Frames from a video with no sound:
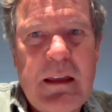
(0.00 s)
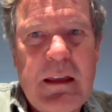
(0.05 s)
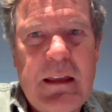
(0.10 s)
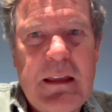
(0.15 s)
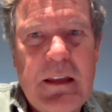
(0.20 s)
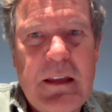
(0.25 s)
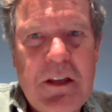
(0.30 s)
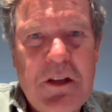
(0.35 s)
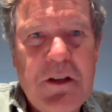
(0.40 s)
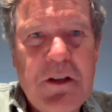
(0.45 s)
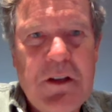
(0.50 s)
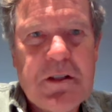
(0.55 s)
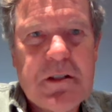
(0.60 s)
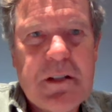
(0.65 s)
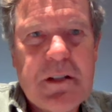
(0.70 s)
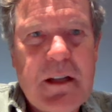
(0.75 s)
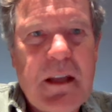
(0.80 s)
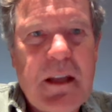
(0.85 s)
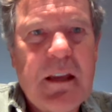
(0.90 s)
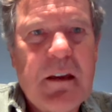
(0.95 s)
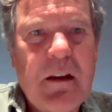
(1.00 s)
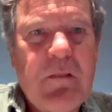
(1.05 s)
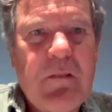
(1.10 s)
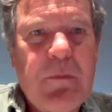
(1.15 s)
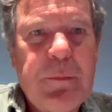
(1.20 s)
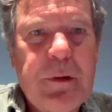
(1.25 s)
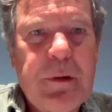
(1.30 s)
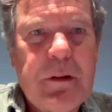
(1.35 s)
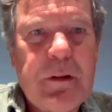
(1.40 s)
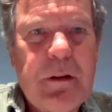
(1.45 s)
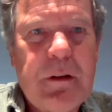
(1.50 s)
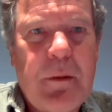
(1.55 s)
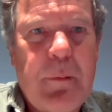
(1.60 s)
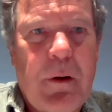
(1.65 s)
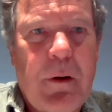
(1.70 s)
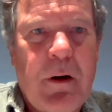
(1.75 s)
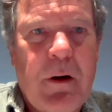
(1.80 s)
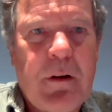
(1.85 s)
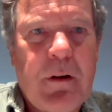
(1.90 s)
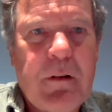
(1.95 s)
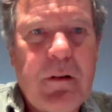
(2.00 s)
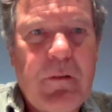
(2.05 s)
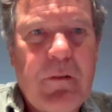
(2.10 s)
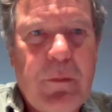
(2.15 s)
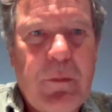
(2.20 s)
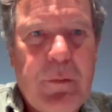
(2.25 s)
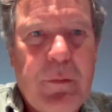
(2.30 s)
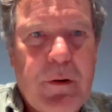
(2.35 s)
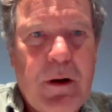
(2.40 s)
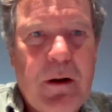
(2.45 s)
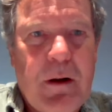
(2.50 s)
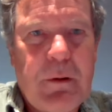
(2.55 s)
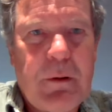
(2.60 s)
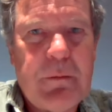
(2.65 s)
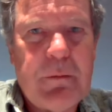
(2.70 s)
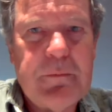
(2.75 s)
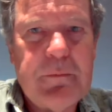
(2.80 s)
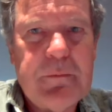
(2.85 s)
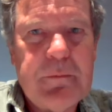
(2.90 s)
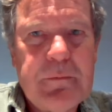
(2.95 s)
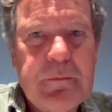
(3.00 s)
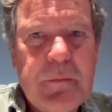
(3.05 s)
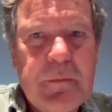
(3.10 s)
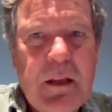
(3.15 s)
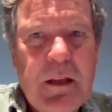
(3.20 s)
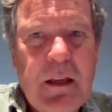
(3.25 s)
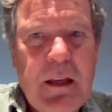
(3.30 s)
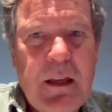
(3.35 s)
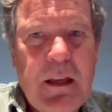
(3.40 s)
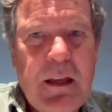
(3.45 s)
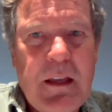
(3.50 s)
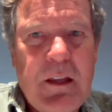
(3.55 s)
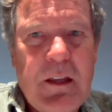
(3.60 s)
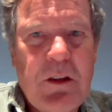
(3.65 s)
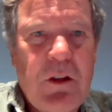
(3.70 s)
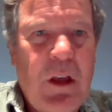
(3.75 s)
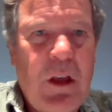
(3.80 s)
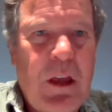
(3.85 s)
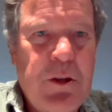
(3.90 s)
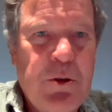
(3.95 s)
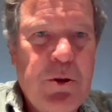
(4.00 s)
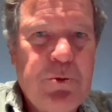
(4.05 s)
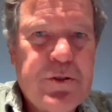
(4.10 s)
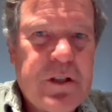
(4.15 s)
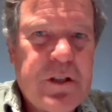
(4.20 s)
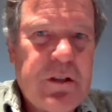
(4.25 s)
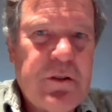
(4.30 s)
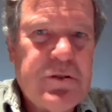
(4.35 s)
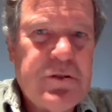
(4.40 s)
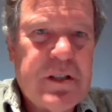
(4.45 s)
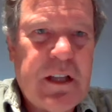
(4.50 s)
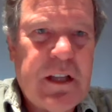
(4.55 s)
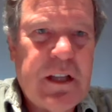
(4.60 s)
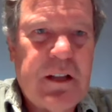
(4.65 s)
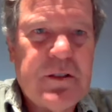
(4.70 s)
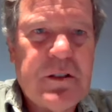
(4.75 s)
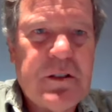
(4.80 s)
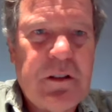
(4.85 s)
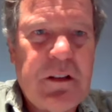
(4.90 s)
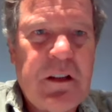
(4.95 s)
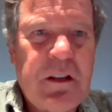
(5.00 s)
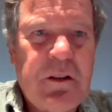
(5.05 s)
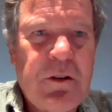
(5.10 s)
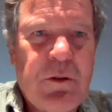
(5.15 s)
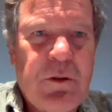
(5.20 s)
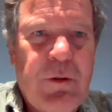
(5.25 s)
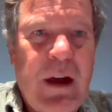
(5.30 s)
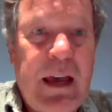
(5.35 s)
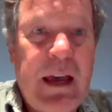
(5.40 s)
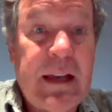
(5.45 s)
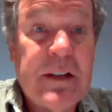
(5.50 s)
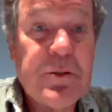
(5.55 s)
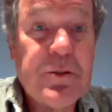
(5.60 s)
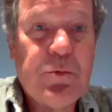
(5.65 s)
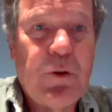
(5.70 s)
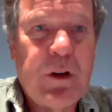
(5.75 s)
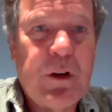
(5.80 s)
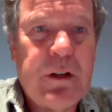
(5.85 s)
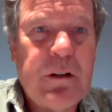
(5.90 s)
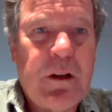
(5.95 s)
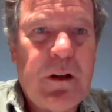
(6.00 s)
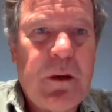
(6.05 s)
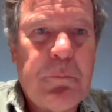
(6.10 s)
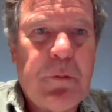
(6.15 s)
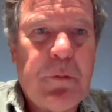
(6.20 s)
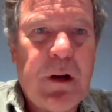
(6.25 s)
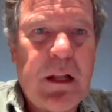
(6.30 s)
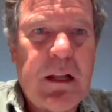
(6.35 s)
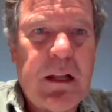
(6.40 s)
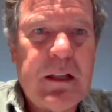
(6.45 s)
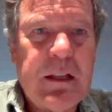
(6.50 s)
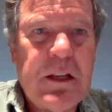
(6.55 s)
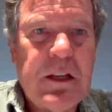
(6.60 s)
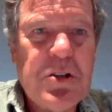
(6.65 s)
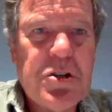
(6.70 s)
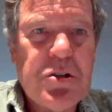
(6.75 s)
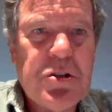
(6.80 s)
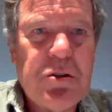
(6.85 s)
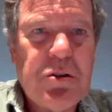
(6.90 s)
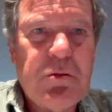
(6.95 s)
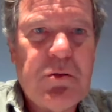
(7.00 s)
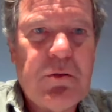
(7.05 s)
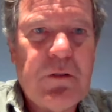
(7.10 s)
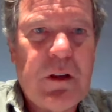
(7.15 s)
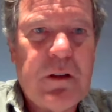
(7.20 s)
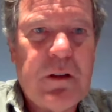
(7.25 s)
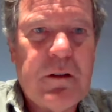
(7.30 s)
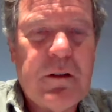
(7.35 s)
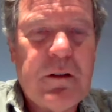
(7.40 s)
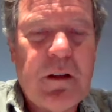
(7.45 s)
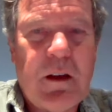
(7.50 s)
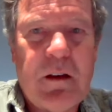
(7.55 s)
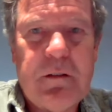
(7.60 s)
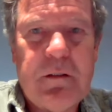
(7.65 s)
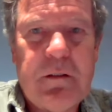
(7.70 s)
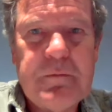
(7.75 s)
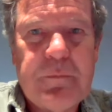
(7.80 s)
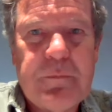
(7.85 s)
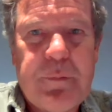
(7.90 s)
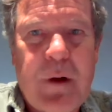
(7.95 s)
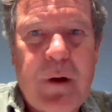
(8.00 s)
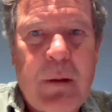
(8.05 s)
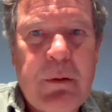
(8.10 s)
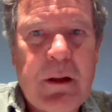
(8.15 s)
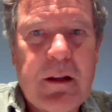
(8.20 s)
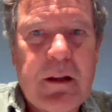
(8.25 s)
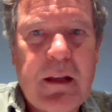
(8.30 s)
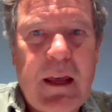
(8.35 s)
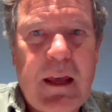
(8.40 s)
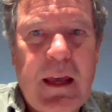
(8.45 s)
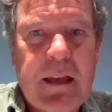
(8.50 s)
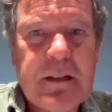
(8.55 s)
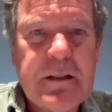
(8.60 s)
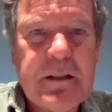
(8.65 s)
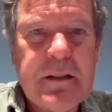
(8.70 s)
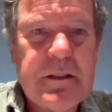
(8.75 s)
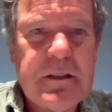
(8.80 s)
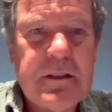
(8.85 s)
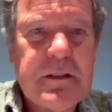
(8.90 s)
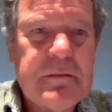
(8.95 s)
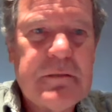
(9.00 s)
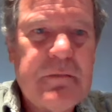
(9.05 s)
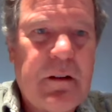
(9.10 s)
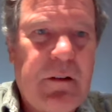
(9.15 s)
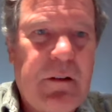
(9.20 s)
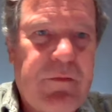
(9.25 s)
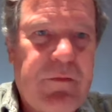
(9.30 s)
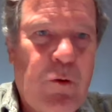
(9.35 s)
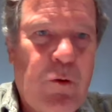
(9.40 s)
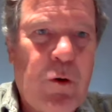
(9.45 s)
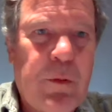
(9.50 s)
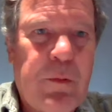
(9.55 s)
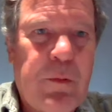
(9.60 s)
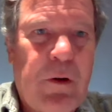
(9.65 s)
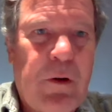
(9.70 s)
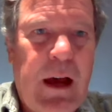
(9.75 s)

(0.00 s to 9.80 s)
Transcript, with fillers: Is state government a part of the problem? it, you you said it's you're right. It's one umbrella issue that uh, property taxes, affordable